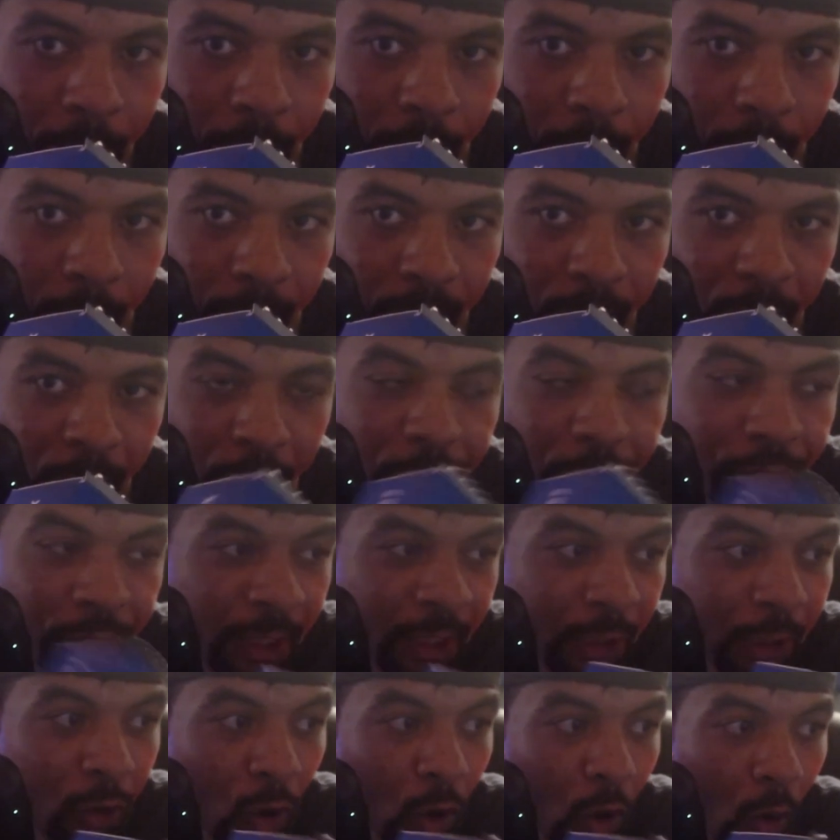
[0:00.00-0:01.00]
the
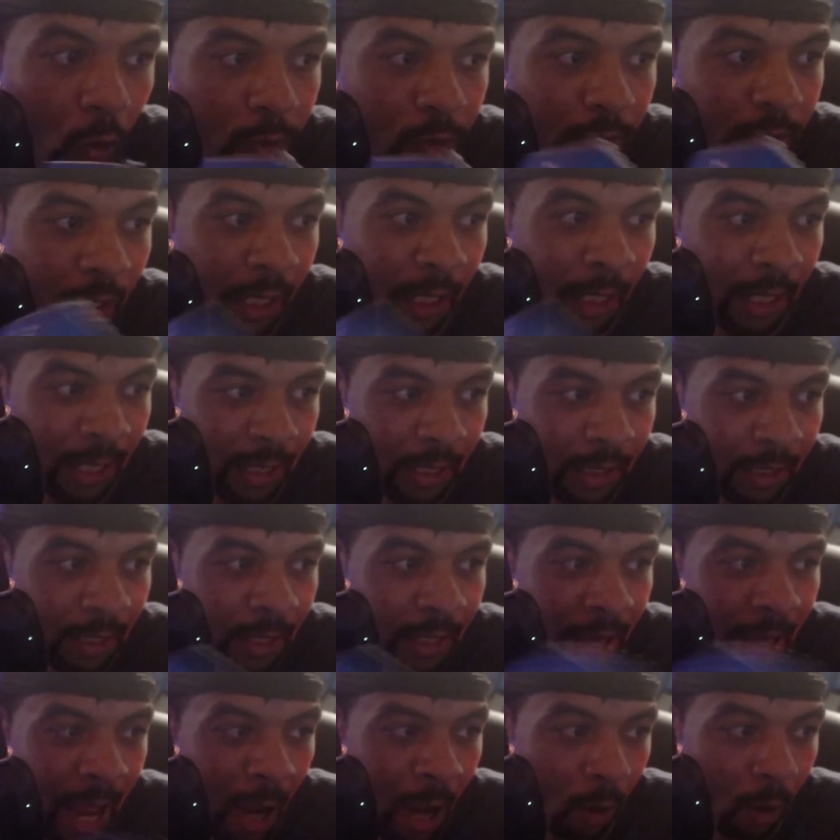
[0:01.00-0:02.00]
feed goes in and
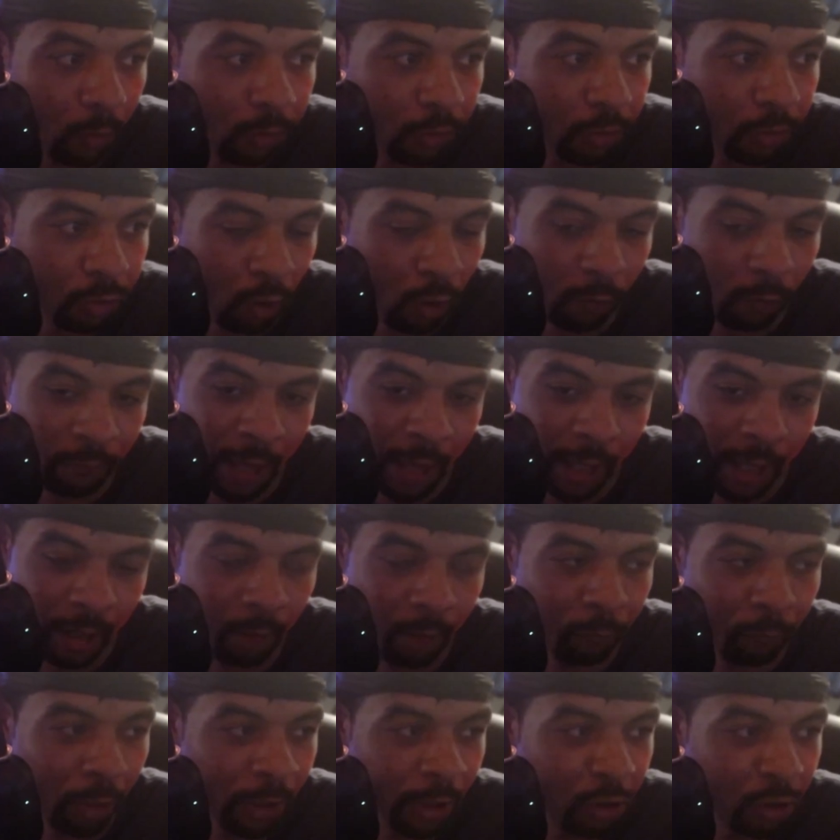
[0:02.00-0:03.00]
out. So if like I'm
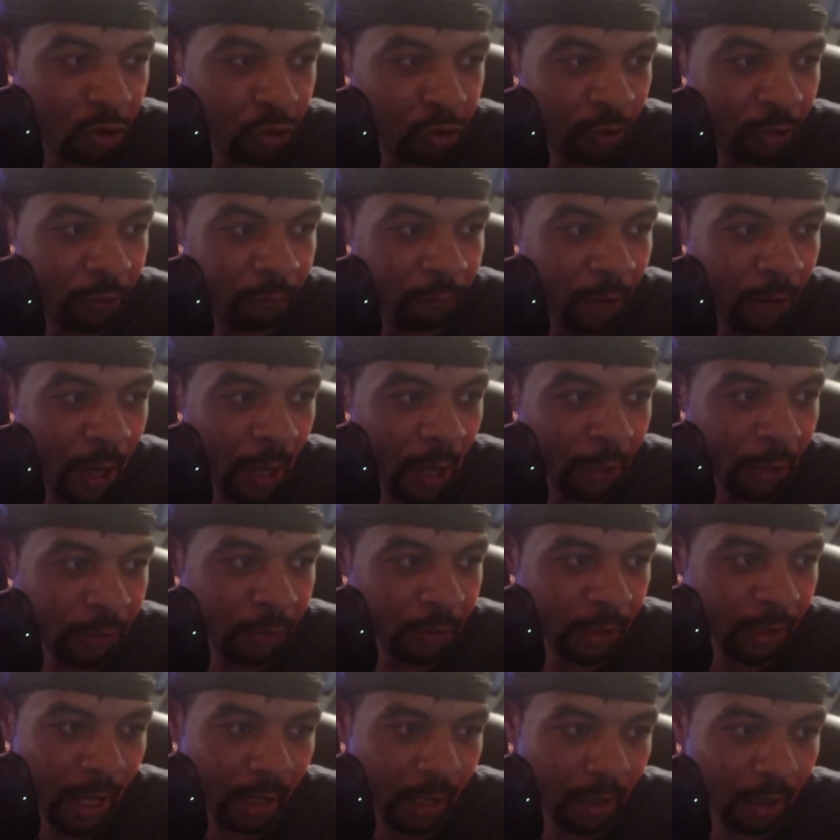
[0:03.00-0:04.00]
running Street Fighter, then
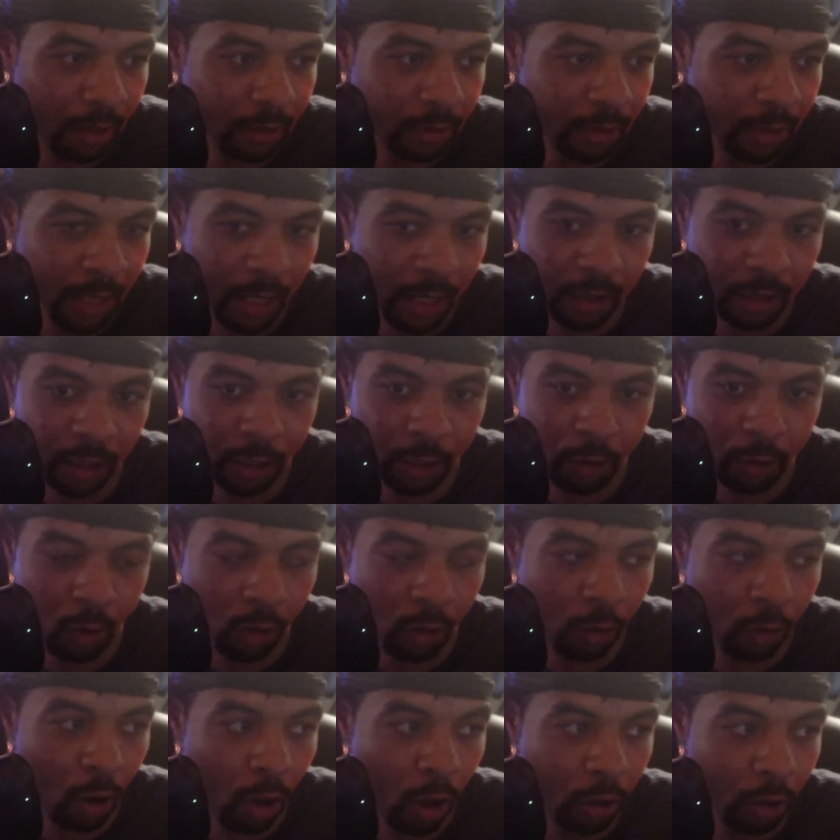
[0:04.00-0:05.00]
I click on
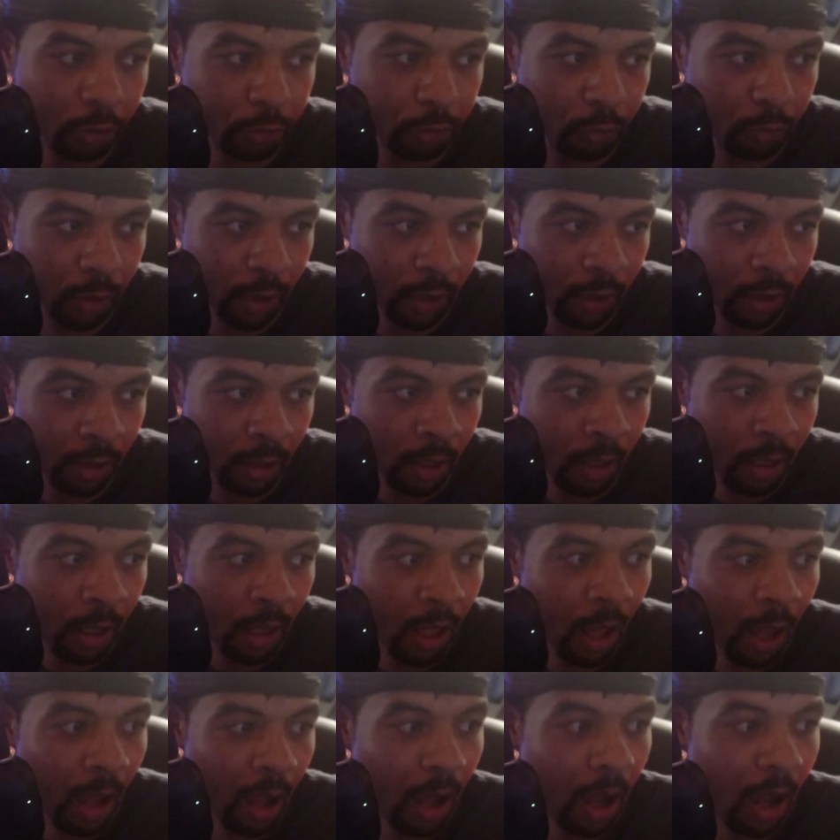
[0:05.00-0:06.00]
Call of Duty,
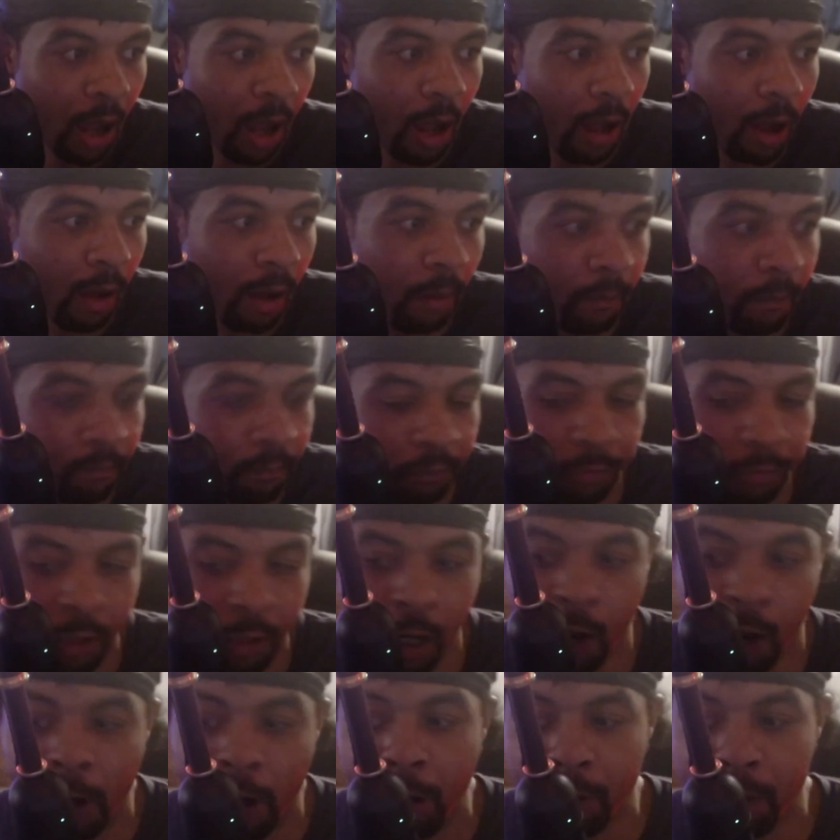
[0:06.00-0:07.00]
the
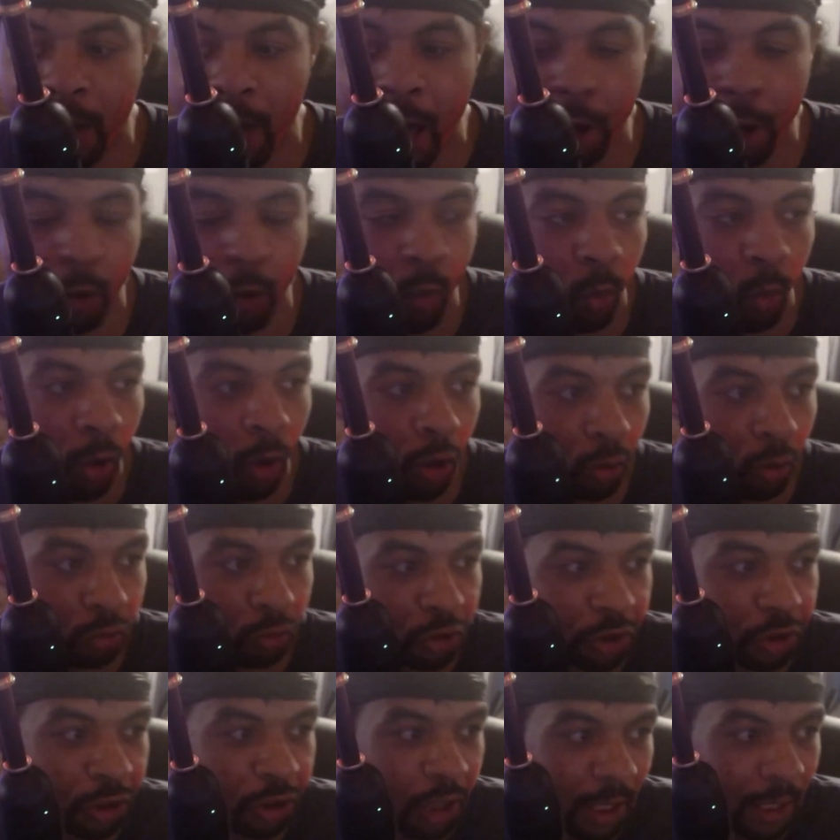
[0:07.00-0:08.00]
Elgato will
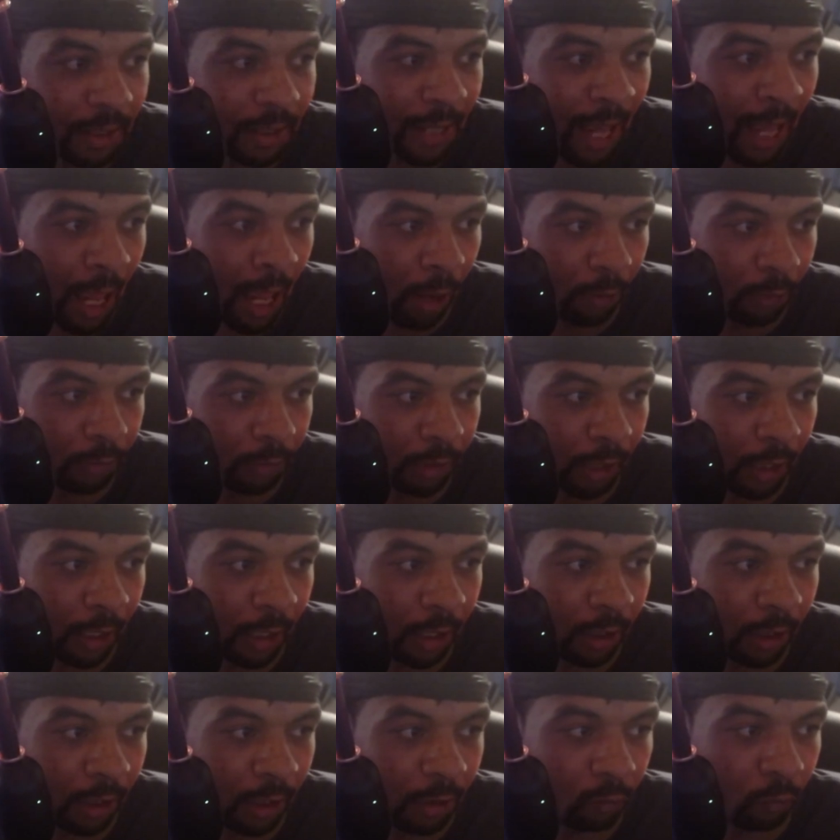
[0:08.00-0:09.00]
shut down
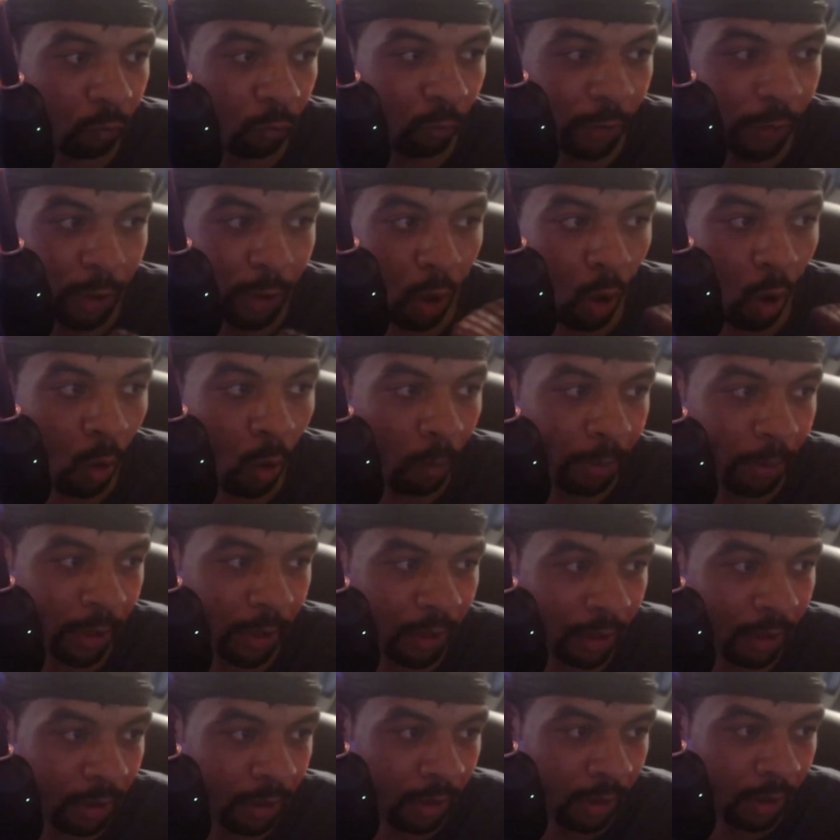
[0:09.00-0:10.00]
and
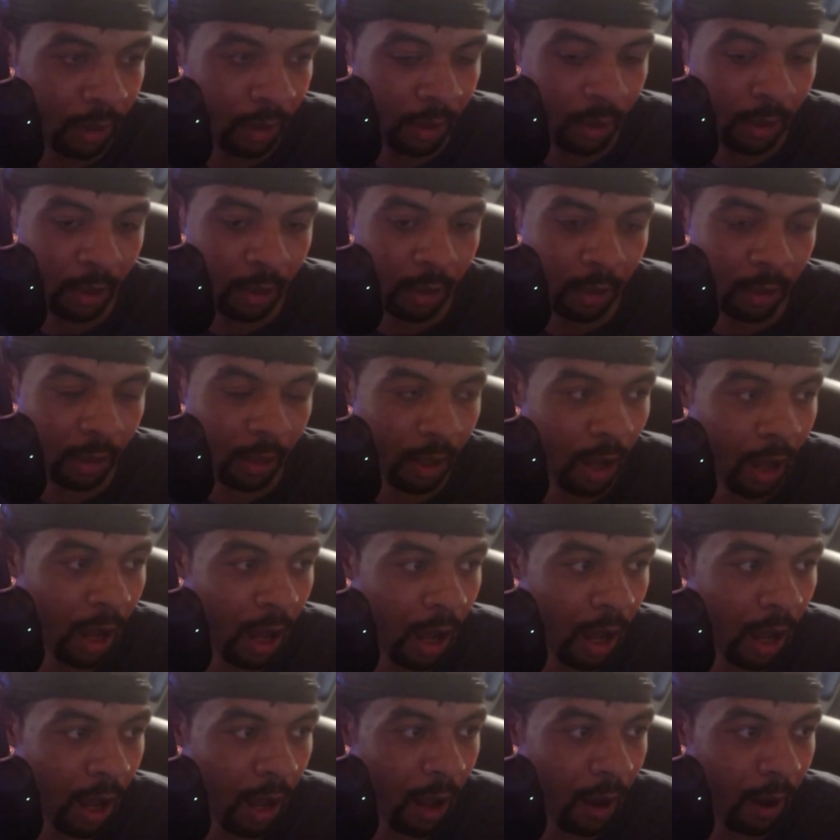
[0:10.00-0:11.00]
reopen
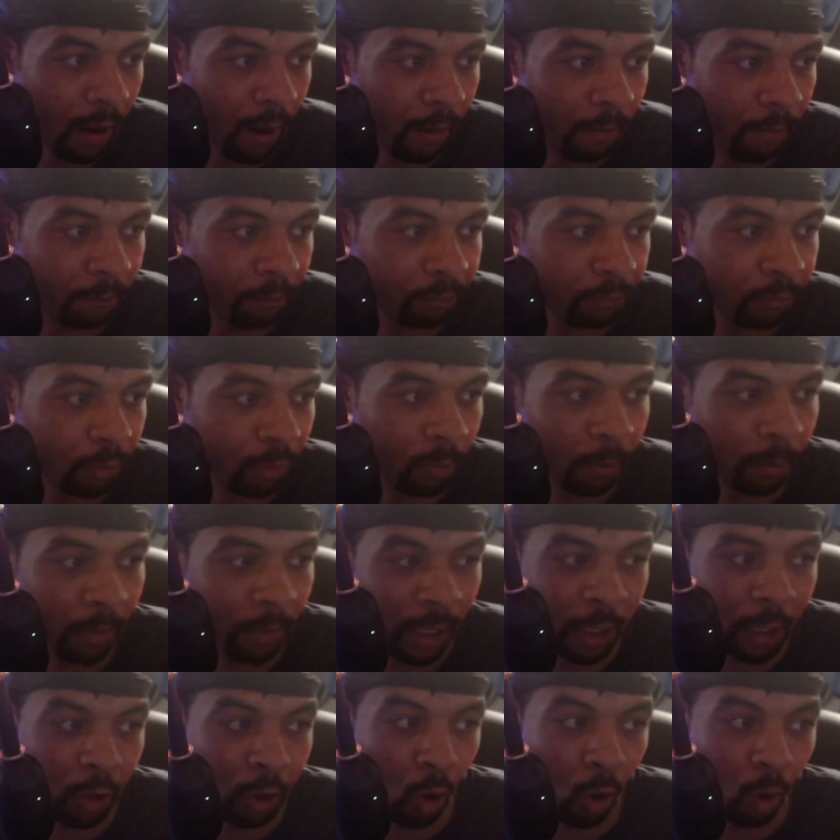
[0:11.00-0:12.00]

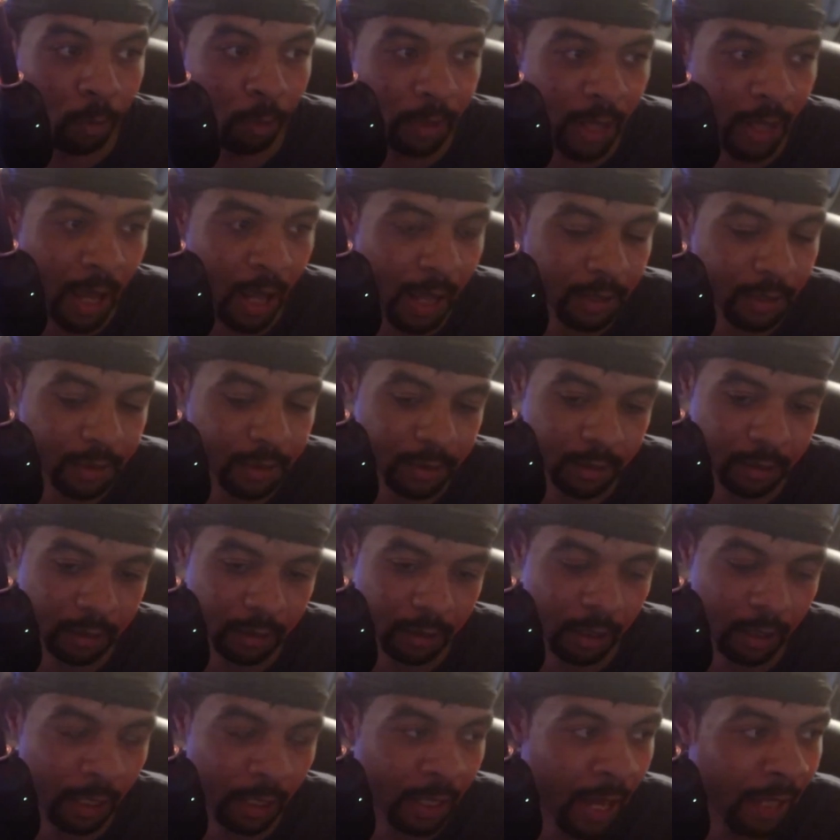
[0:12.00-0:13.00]
in OBS.
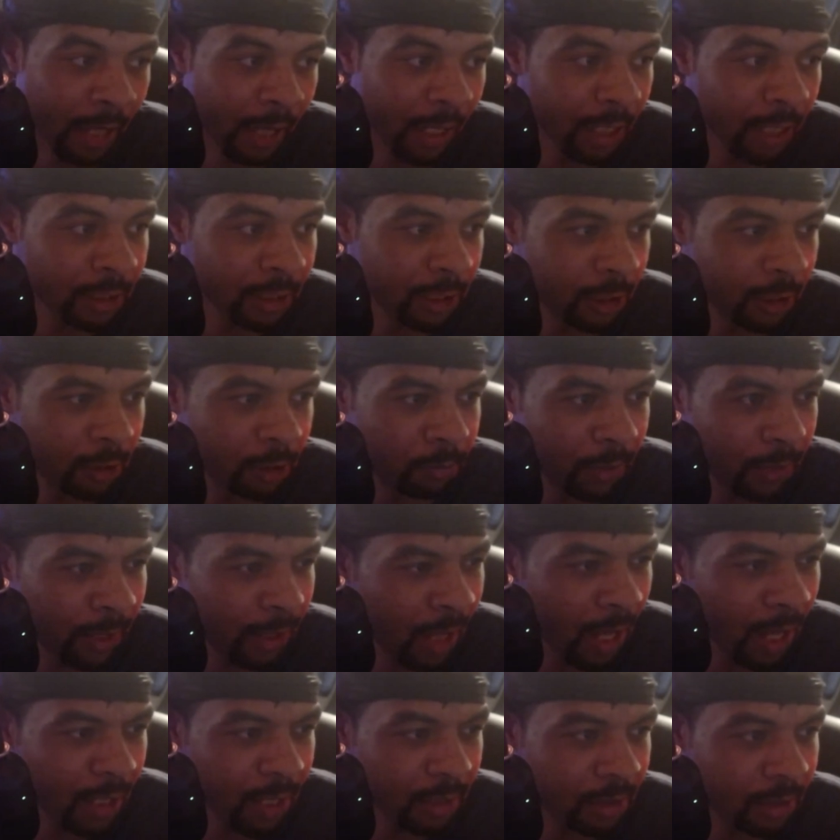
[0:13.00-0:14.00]
And I guess this is
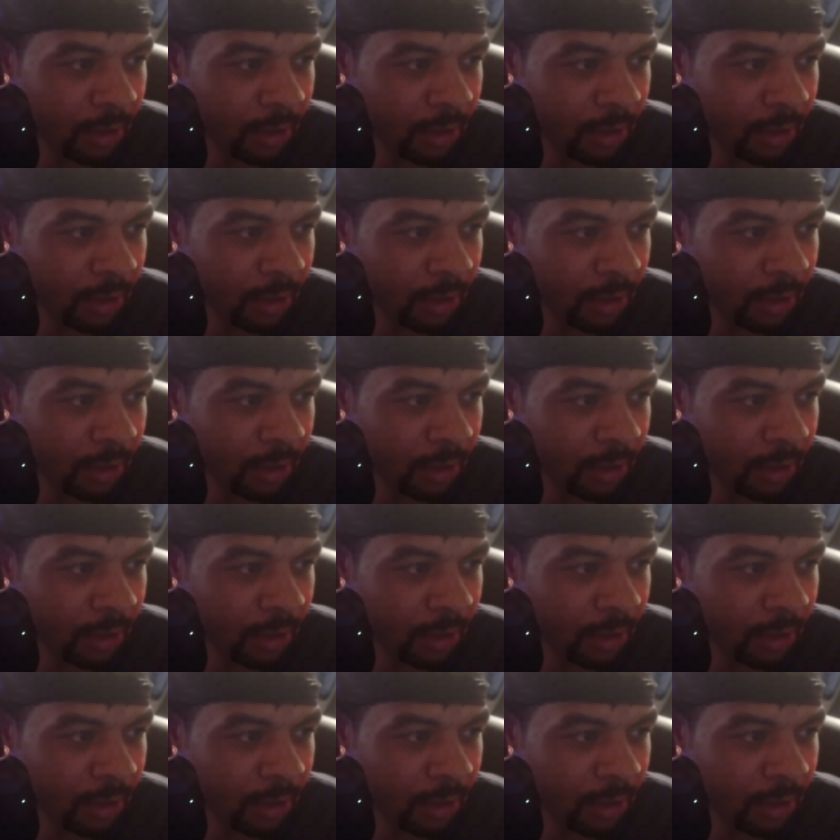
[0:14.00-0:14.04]
because